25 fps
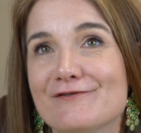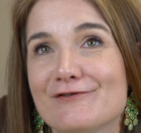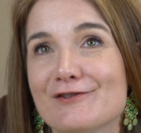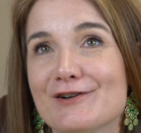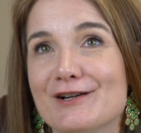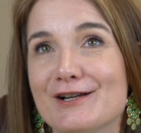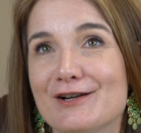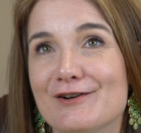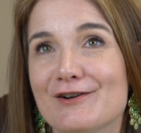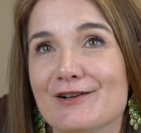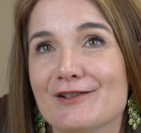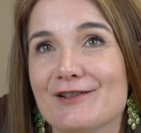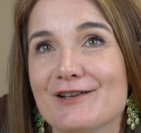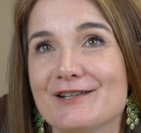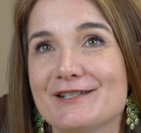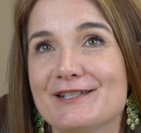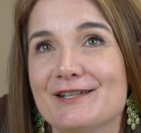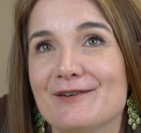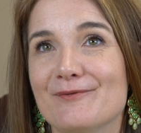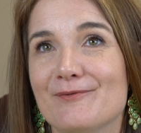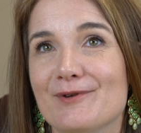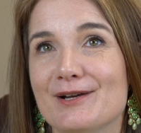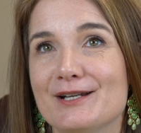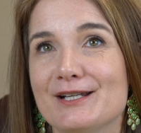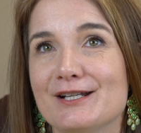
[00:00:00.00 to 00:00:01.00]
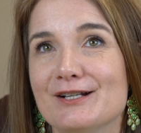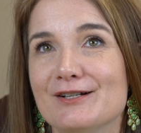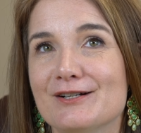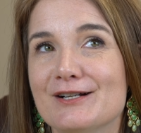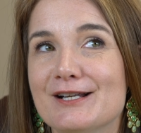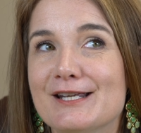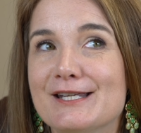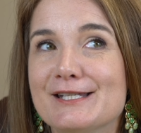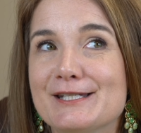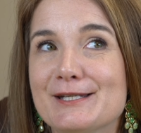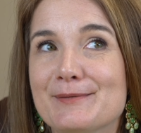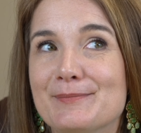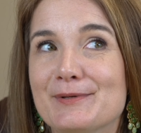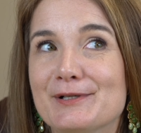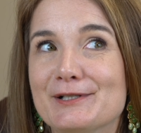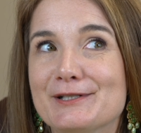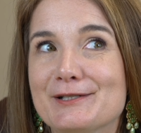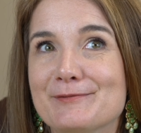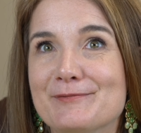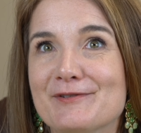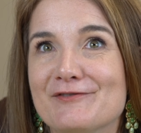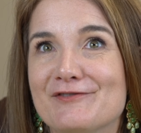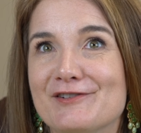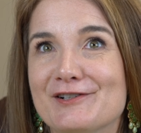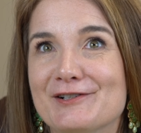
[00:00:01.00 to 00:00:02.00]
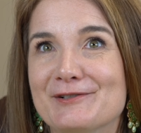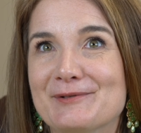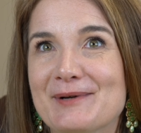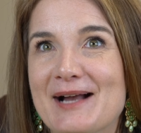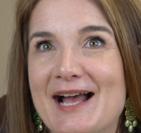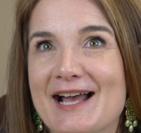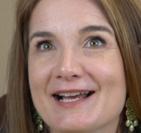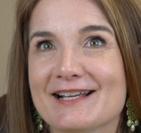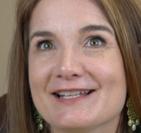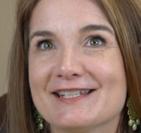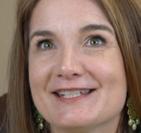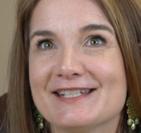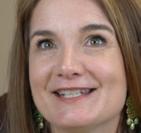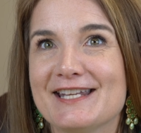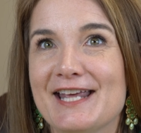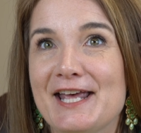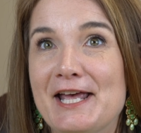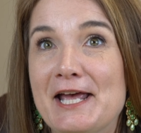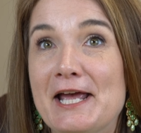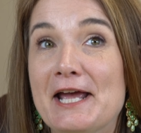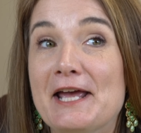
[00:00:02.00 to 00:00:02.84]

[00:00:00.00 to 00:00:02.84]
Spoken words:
for a hearing loss in one ear is a buildup of earwax.